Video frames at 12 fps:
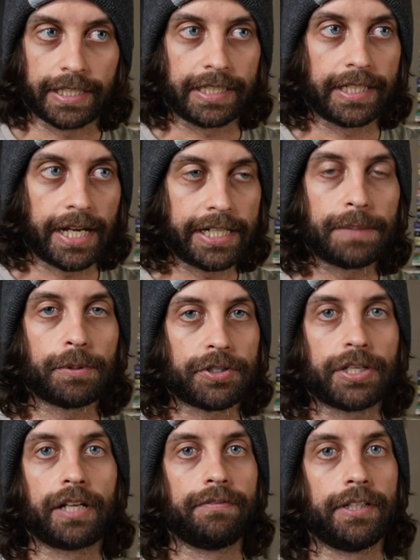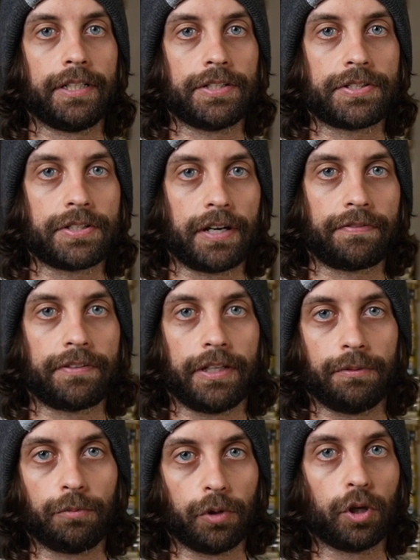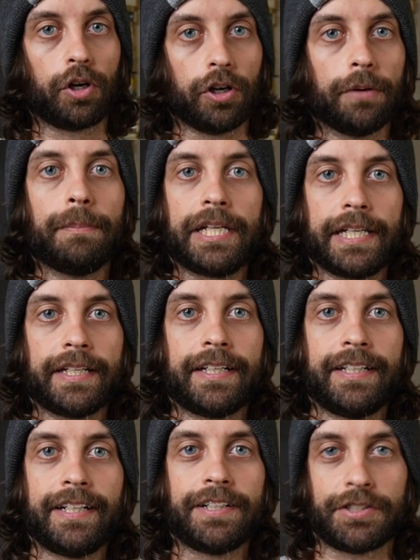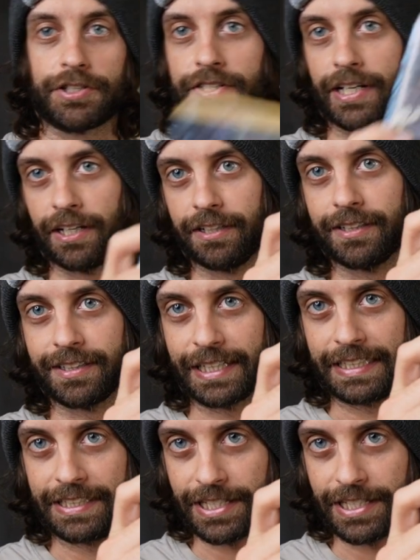Like 90% of it is stuff that will hurt me to sell, like